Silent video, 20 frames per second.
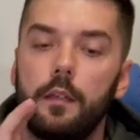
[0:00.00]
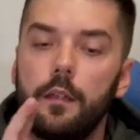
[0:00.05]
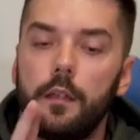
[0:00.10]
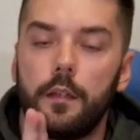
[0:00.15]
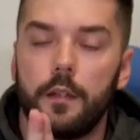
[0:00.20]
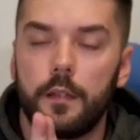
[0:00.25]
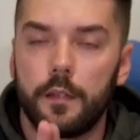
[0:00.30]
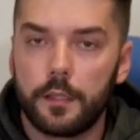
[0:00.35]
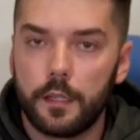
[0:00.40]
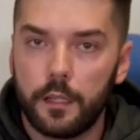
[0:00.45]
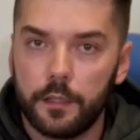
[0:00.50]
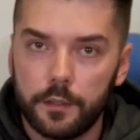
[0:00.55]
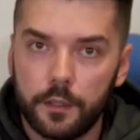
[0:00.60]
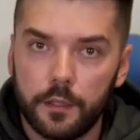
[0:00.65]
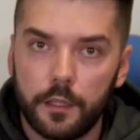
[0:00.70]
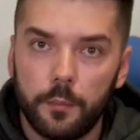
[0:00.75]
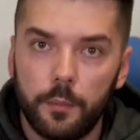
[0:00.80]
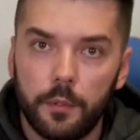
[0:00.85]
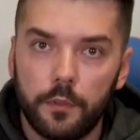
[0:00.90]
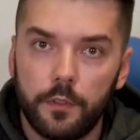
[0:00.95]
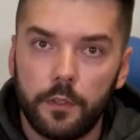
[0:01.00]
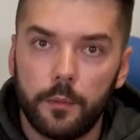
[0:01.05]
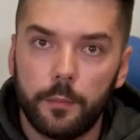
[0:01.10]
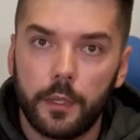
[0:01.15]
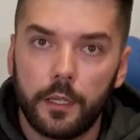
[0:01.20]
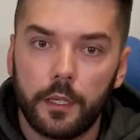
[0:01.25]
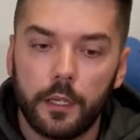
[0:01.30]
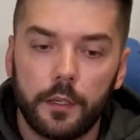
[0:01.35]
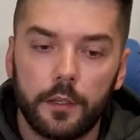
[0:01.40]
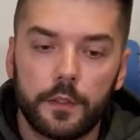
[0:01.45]
It has anti-double feed
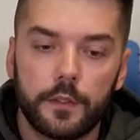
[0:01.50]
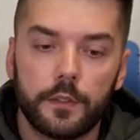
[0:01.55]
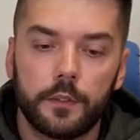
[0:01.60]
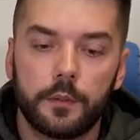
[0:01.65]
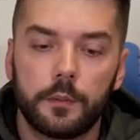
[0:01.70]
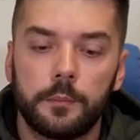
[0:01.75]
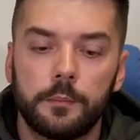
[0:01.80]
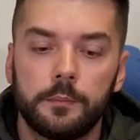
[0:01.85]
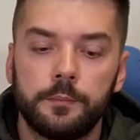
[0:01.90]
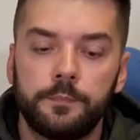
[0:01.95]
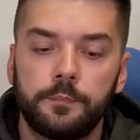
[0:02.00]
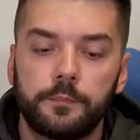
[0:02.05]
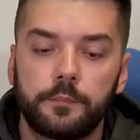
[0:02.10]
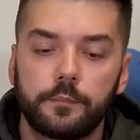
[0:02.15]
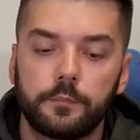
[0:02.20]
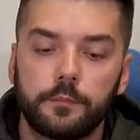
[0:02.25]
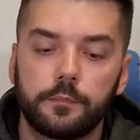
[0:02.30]
mechanism.